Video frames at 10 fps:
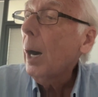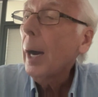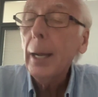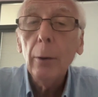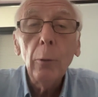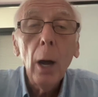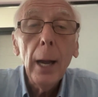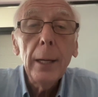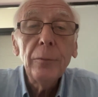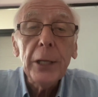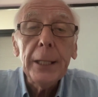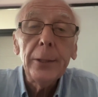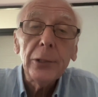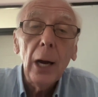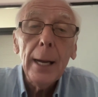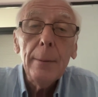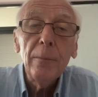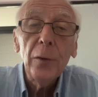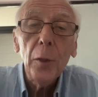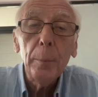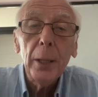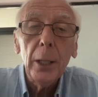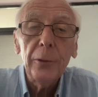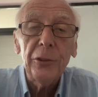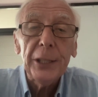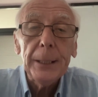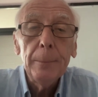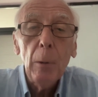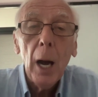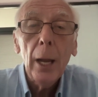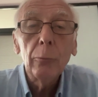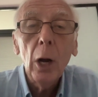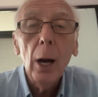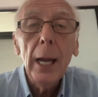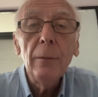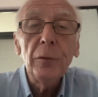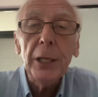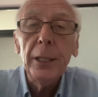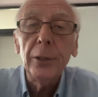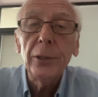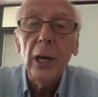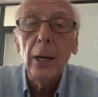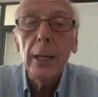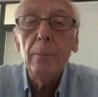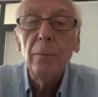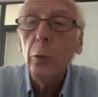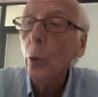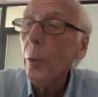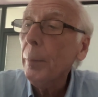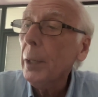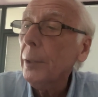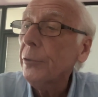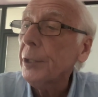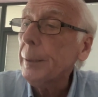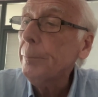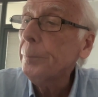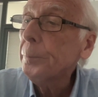I arrived in time for the party. I arrived in time for the party.